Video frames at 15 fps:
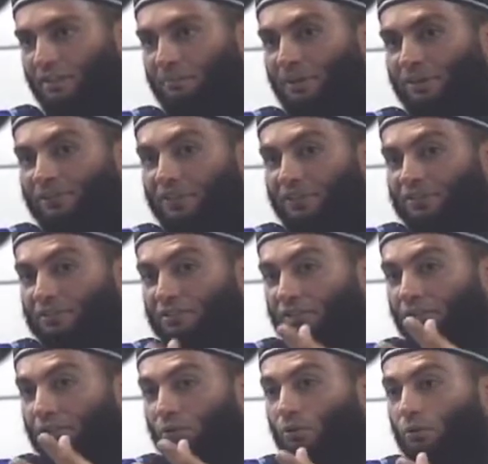But then
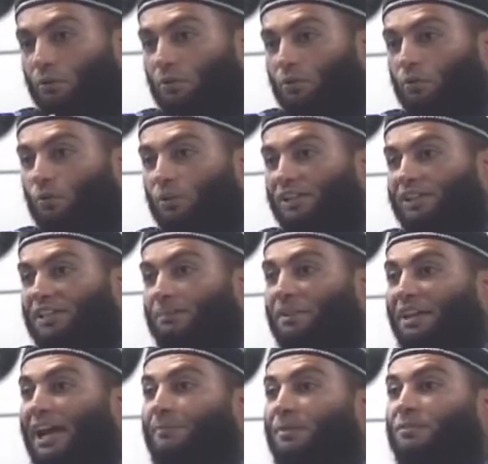slowly you
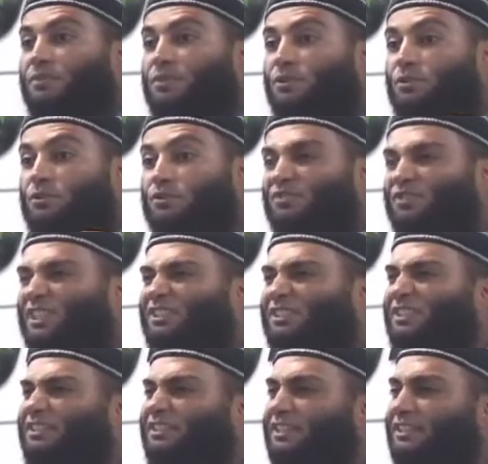become immune.
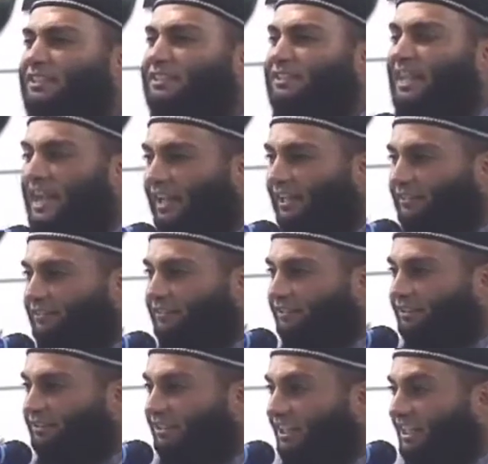This is exactly the
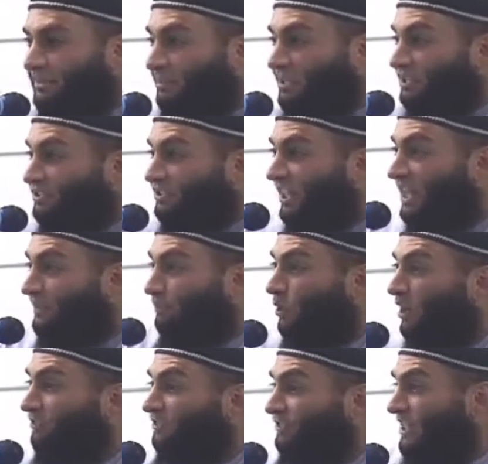same
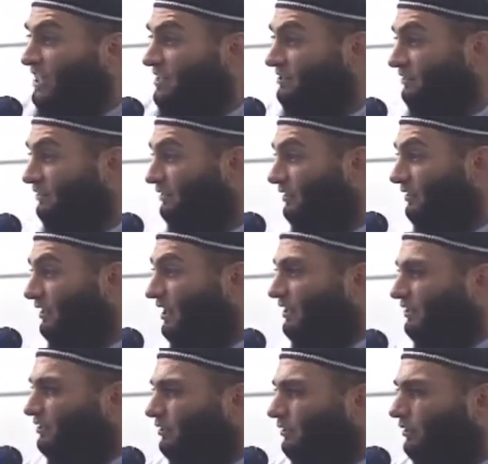example of sin.
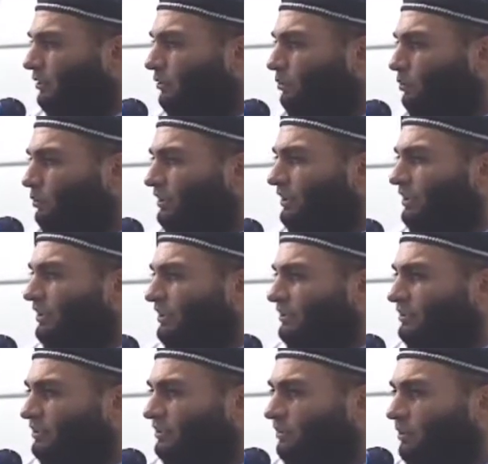Slowly,
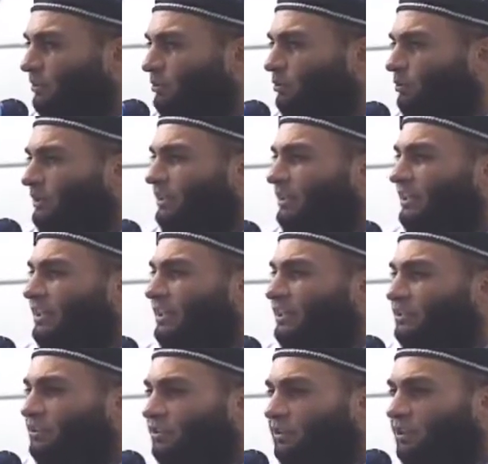slowly,
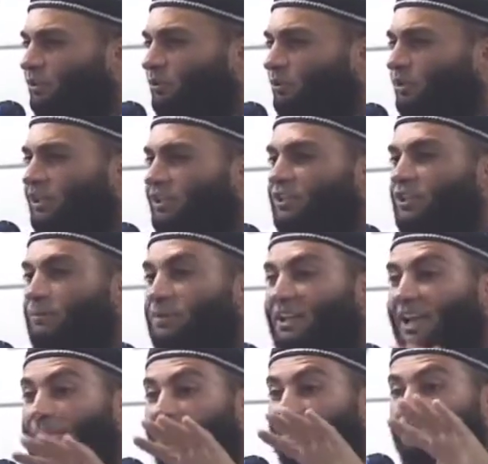slowly you
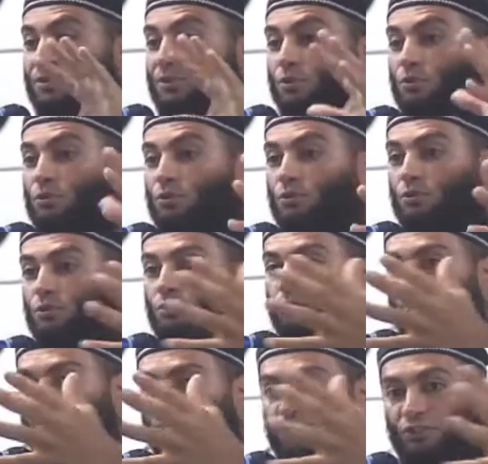become
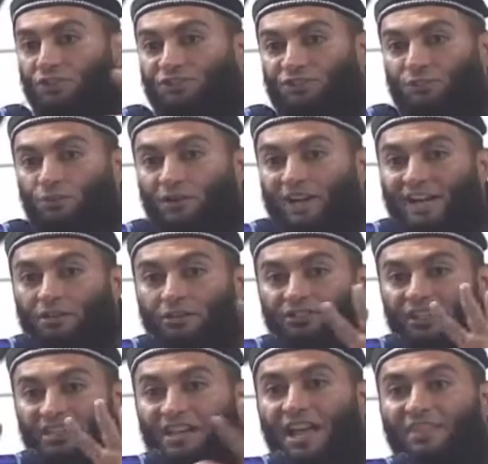immune to the
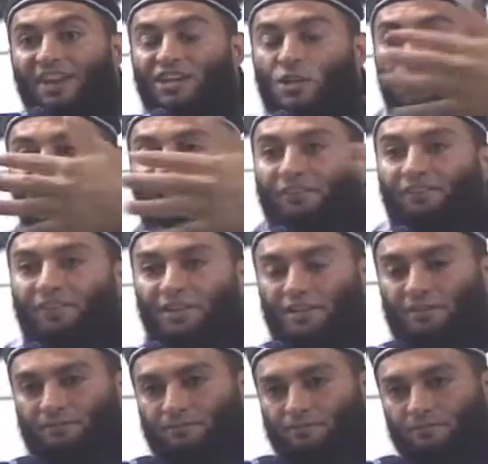surrounding that you are living
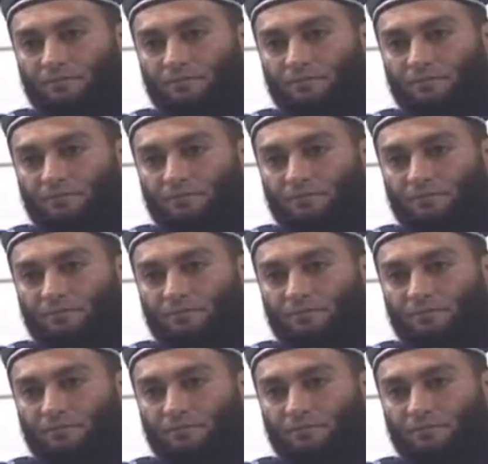in.